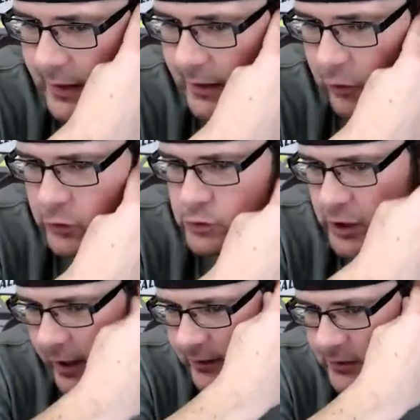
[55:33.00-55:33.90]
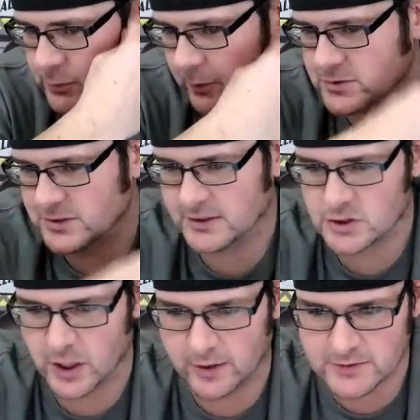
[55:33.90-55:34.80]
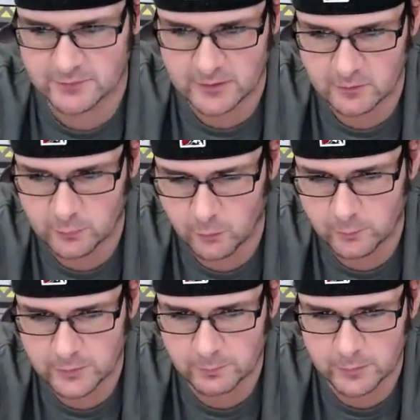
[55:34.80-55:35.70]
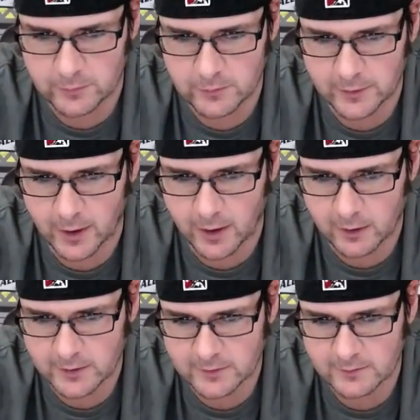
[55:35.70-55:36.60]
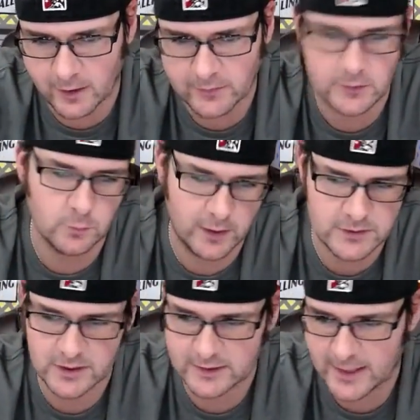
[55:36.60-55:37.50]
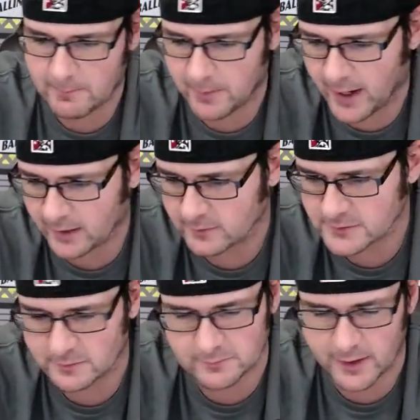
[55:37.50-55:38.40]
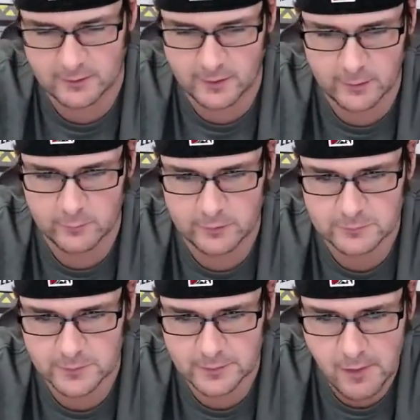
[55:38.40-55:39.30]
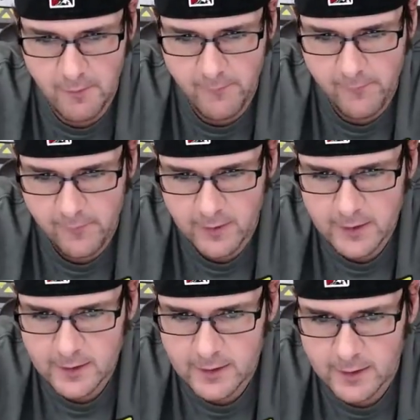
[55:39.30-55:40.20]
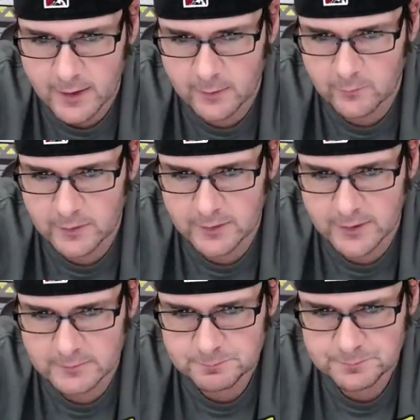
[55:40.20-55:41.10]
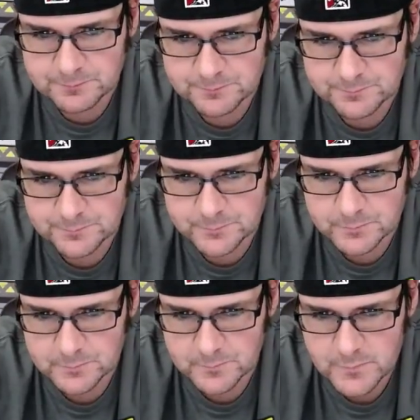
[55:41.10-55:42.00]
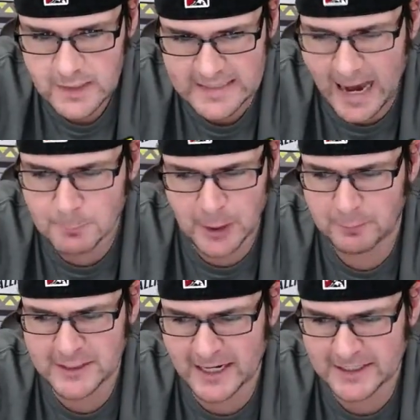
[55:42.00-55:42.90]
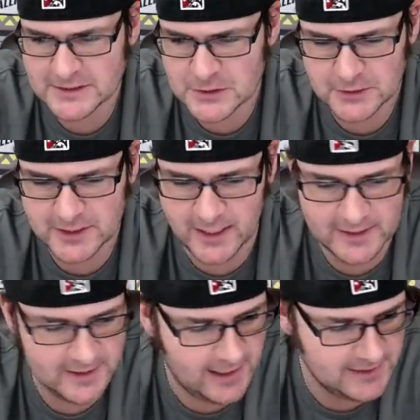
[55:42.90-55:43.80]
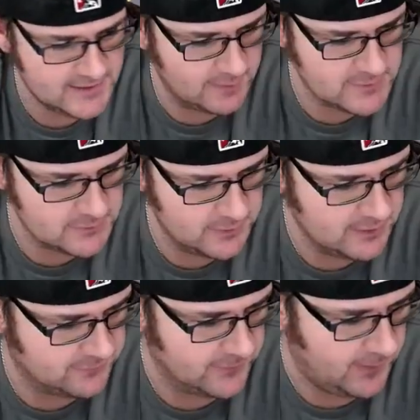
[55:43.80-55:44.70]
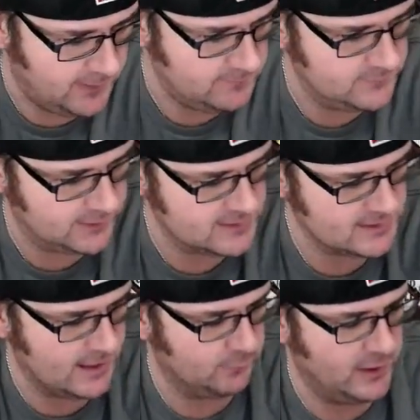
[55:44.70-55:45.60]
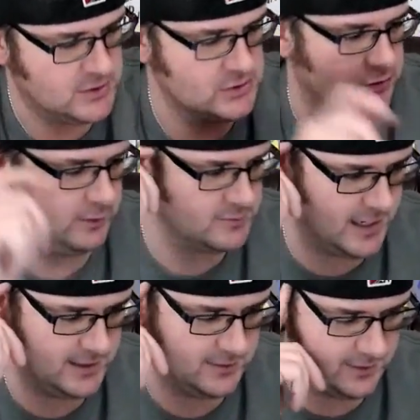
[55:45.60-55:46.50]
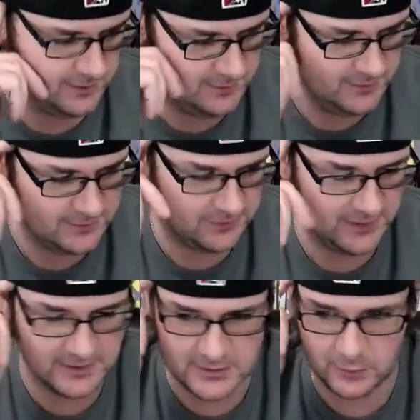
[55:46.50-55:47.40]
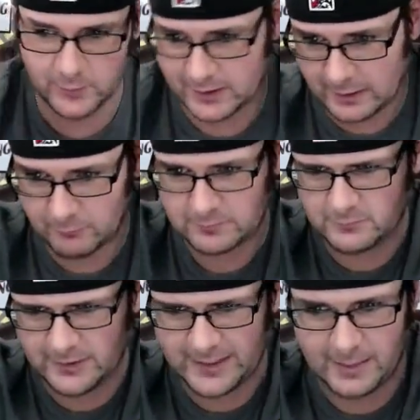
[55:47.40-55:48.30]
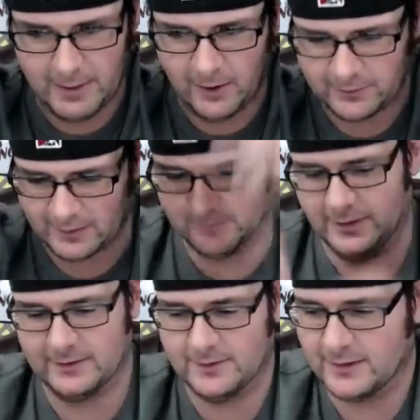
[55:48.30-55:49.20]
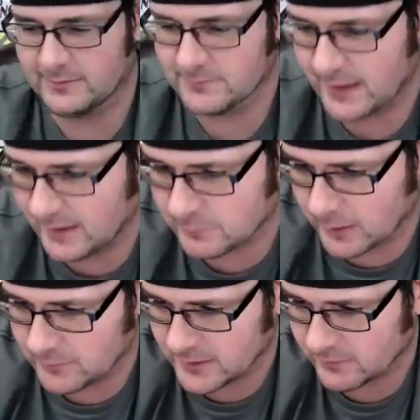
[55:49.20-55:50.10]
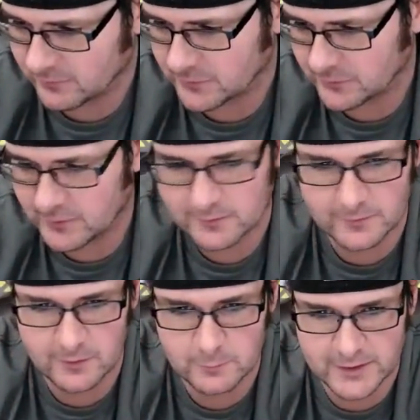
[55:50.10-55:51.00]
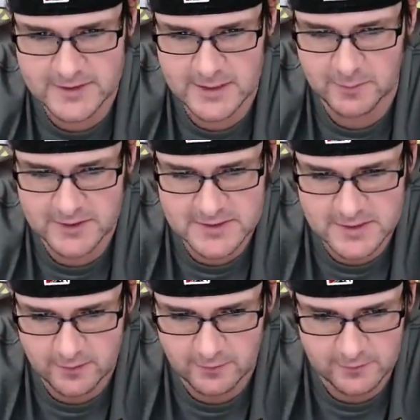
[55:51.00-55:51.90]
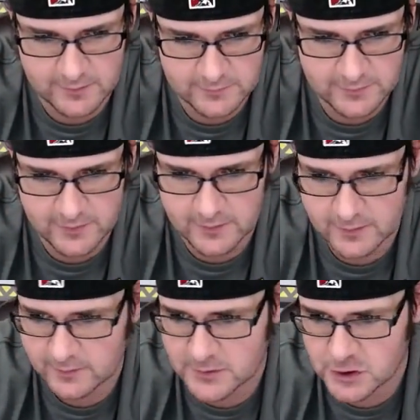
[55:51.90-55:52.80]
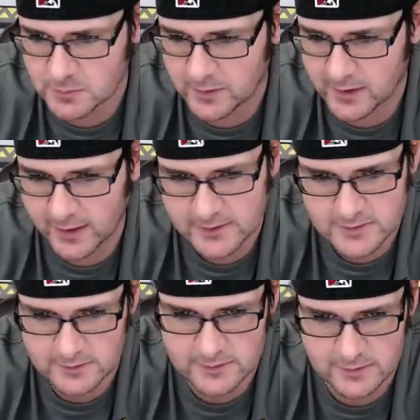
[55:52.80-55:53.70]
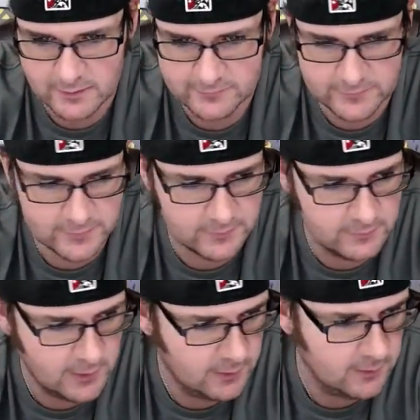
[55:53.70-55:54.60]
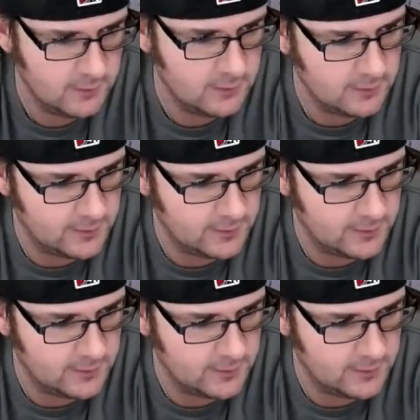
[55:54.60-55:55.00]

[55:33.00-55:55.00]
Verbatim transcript: they, or you charge the person gets charged if they do throw up and your puke in your car, and I think you actually get that back or something. I don't know how that works, but I will. Um, yeah, I'm probably not going to turn it on anytime soon, if at all. Like I said, I registered. It was kind of the the thing to do when I when it came out, and I'm like, yeah I'll probably never do it. So, but they sent me a sticker and everything, and a GPS and stuff. So, I